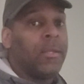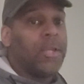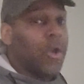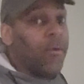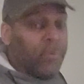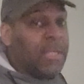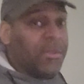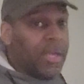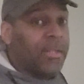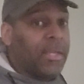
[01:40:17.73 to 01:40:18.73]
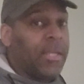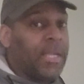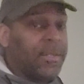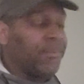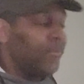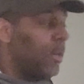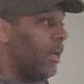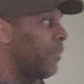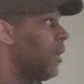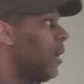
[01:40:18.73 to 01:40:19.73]
Y'all really think that? All
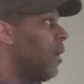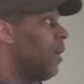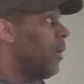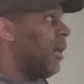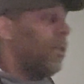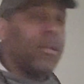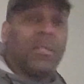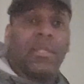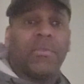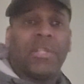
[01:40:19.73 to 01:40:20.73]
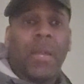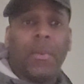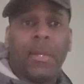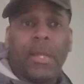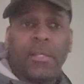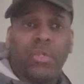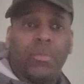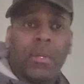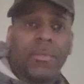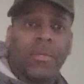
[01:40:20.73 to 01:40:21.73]
right. How long did his retirement last? 2
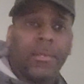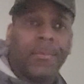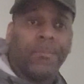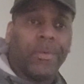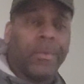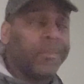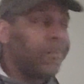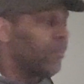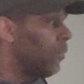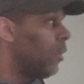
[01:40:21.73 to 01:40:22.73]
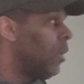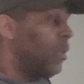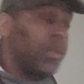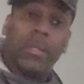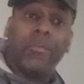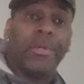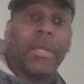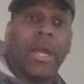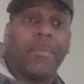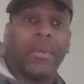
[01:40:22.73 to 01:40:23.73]
months? Yeah. Some
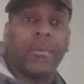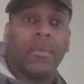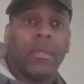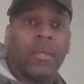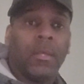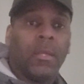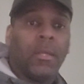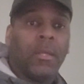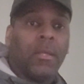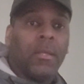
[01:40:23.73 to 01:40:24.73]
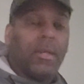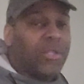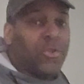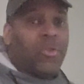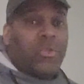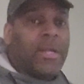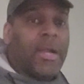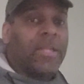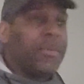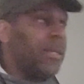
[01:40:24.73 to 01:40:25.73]
retirement. I told you
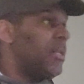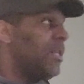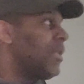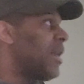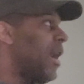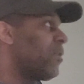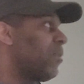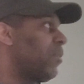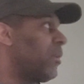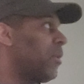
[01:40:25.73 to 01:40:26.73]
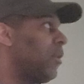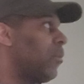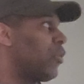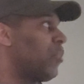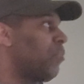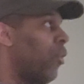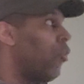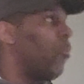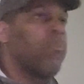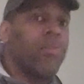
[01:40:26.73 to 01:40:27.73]
guys, man. These guys are a bunch of little
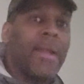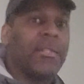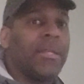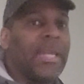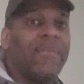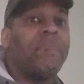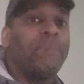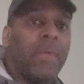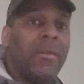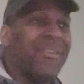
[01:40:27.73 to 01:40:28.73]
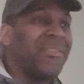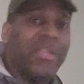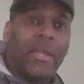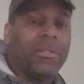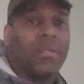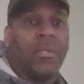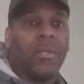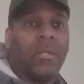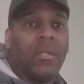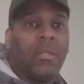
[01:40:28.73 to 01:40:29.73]
spoiled brats. They're not even men. They're kids.
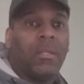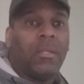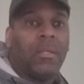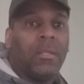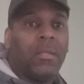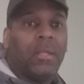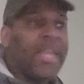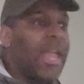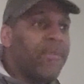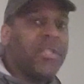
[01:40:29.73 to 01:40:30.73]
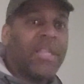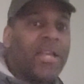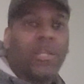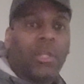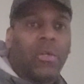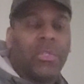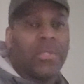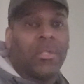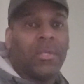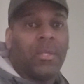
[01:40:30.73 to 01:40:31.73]
They can't even take a
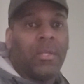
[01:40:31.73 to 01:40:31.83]
loss.